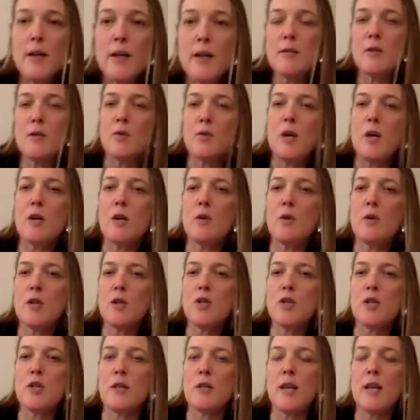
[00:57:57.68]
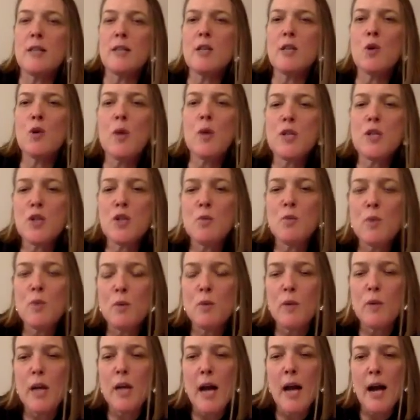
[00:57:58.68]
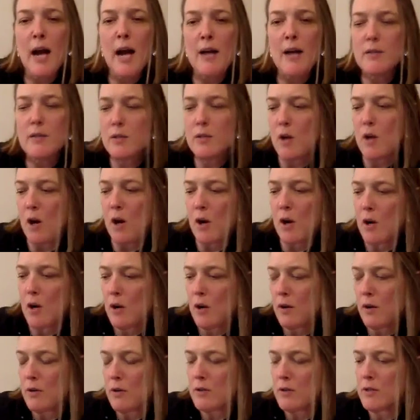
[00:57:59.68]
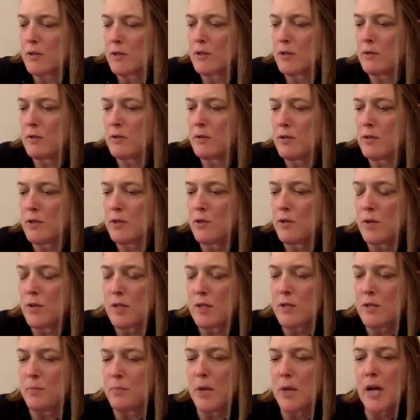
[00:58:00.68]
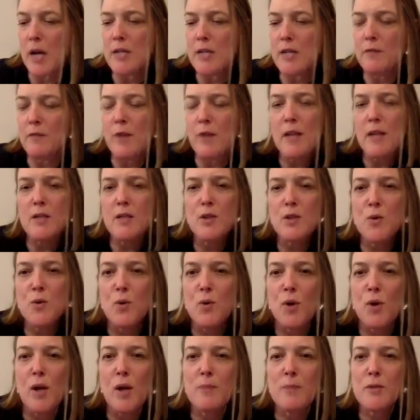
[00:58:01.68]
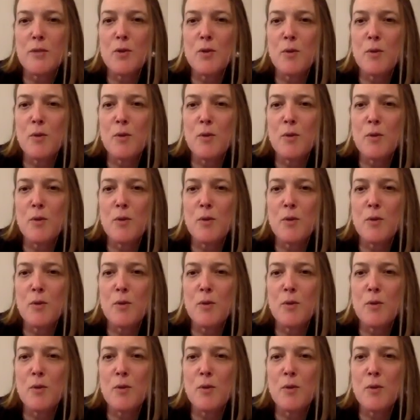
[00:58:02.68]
a great question. That's a question we would ask our students applying to vet school. I'm so